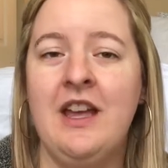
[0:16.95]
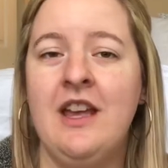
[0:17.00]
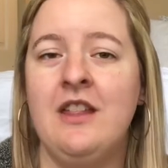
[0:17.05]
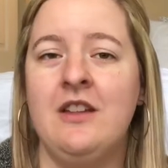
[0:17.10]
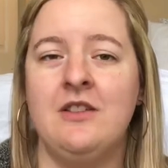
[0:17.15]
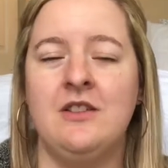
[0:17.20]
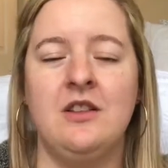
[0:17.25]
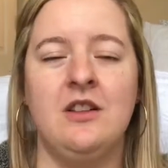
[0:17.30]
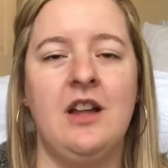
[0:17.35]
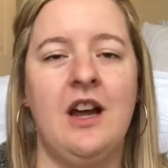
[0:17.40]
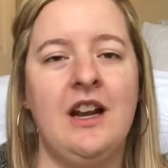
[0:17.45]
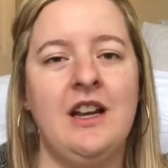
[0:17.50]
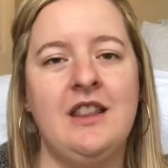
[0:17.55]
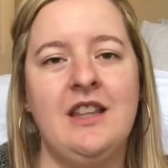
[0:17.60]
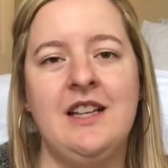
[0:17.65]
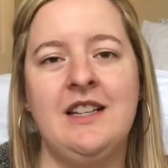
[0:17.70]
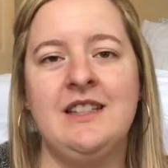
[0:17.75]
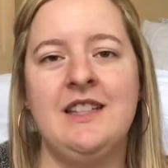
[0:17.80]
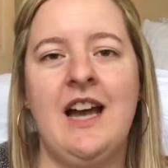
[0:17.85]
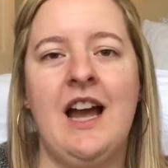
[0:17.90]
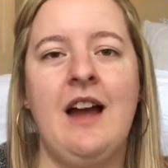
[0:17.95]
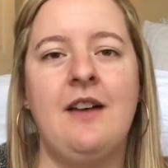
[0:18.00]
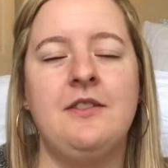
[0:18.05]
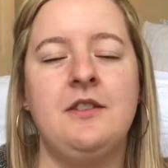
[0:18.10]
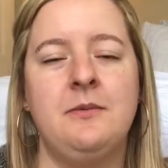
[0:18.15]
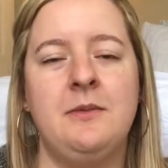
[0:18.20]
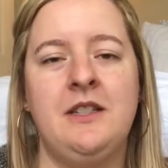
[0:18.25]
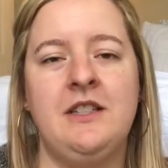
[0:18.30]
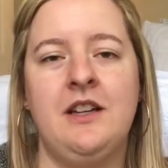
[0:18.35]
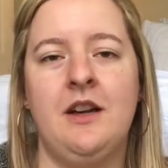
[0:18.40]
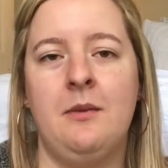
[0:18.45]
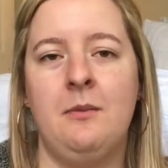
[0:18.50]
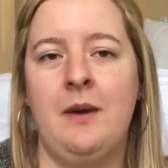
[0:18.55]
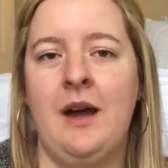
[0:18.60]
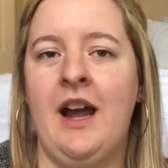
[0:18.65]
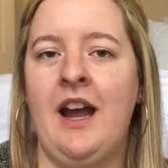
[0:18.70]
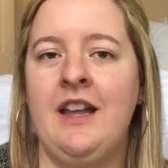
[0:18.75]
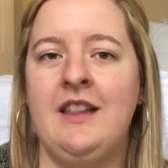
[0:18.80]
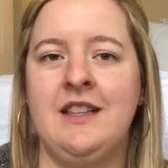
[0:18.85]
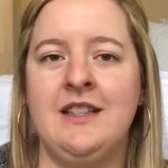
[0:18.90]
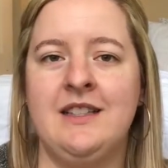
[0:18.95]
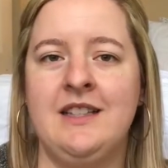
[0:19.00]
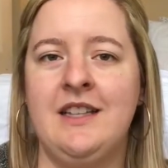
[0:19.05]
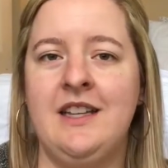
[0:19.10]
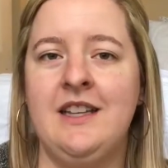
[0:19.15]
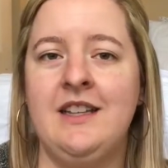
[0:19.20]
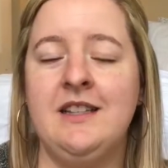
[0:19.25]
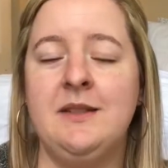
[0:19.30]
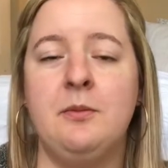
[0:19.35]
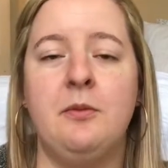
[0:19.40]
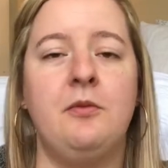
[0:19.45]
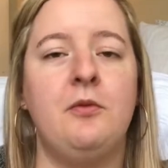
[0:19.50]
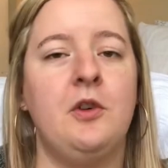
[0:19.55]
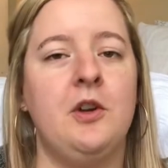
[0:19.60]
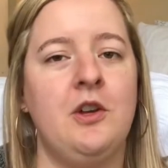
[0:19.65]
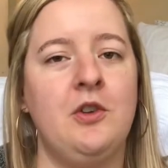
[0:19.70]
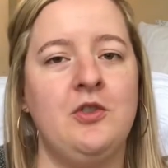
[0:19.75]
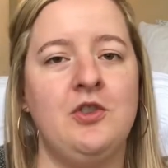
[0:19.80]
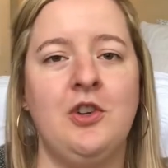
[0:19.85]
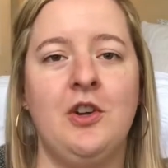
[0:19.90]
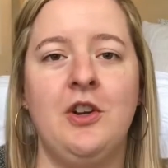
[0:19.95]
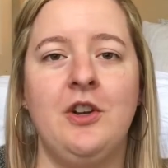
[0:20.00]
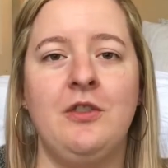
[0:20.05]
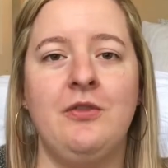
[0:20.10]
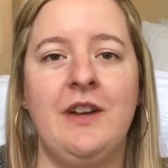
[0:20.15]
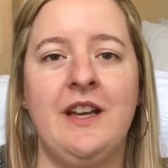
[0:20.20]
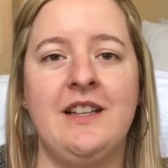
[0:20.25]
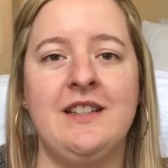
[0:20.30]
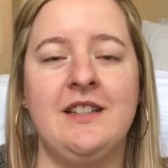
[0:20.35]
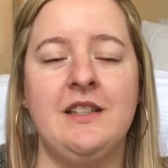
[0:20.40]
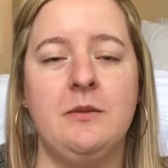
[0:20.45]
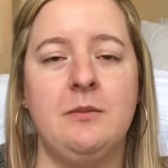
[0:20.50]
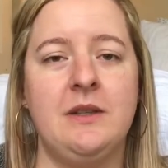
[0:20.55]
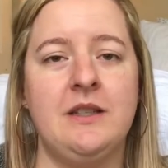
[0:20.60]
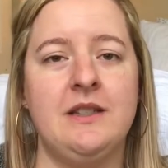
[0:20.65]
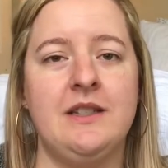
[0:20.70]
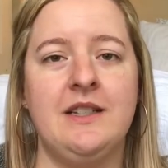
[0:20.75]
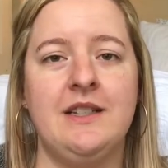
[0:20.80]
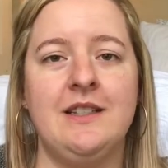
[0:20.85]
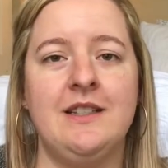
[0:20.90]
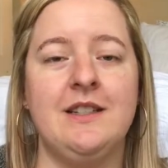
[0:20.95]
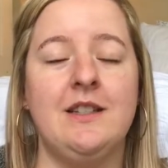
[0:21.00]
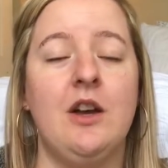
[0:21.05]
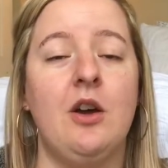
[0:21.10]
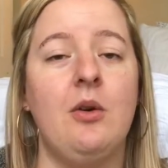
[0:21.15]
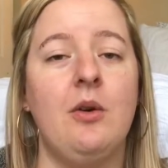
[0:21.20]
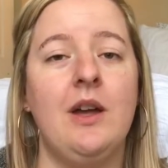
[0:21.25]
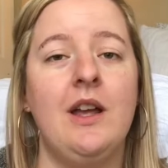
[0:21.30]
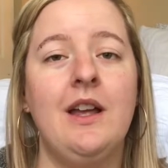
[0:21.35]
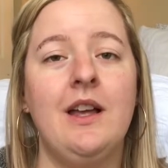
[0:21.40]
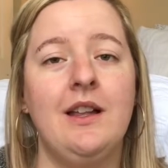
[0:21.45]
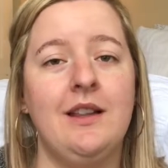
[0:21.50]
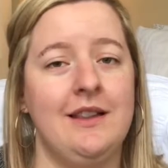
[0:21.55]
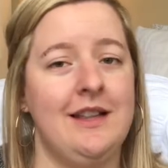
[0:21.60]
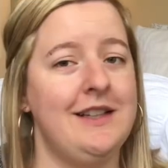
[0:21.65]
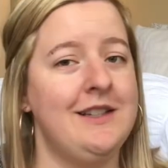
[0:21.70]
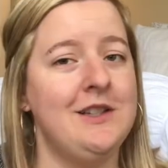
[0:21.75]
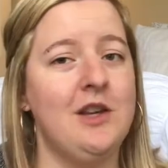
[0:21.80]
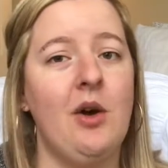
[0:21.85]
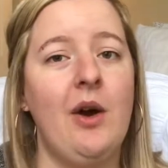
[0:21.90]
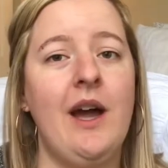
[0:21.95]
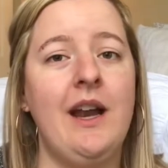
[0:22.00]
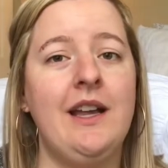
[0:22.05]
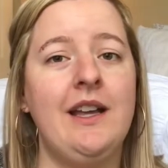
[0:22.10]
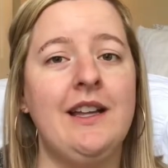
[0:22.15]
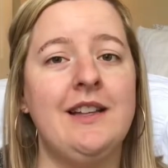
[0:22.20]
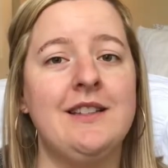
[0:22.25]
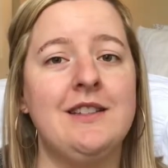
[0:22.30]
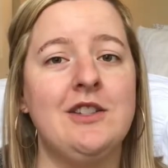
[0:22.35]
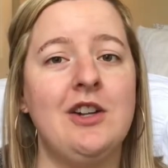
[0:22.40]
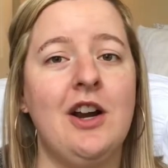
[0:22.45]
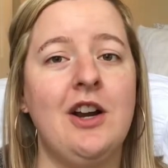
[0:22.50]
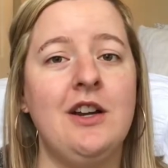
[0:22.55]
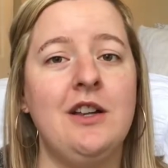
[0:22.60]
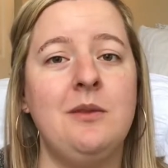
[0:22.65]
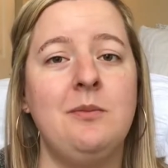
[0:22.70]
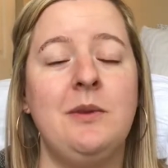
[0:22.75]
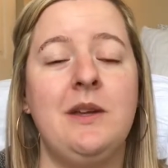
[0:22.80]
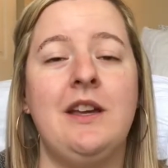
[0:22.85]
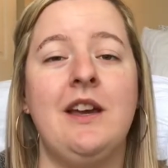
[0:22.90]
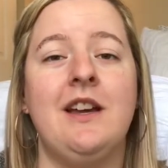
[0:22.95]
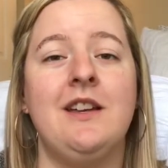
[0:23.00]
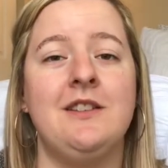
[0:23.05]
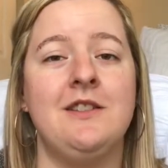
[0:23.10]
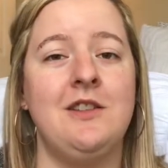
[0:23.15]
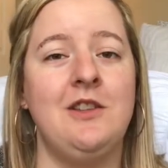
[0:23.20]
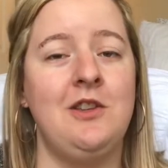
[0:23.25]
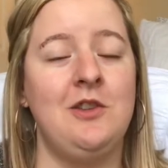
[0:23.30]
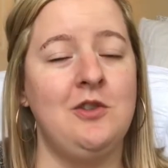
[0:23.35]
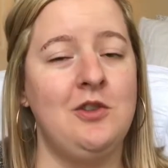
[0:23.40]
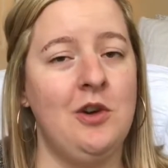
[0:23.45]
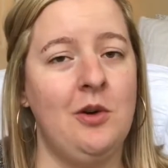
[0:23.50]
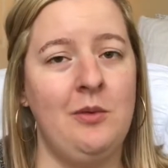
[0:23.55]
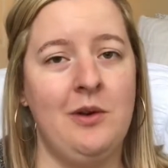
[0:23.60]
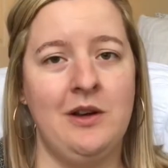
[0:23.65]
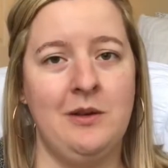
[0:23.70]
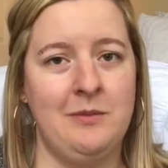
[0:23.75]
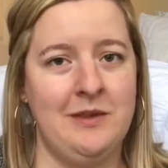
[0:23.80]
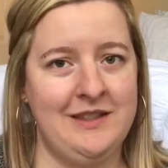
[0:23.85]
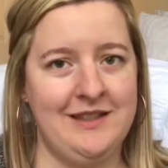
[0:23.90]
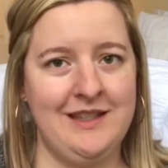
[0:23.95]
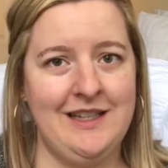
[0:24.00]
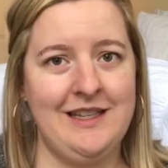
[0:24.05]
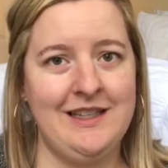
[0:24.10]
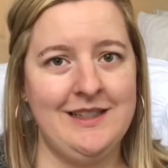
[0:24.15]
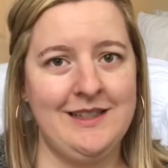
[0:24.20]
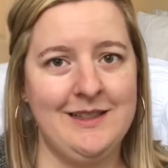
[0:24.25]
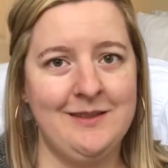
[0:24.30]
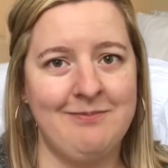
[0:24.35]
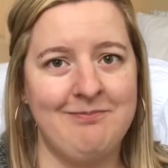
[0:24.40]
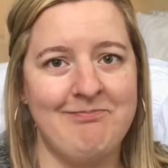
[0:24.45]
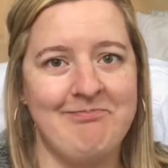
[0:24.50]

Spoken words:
There's a lot of things that have to be done behind the scenes before you show your face in a business. So let's go ahead and get started because you don't want to miss these.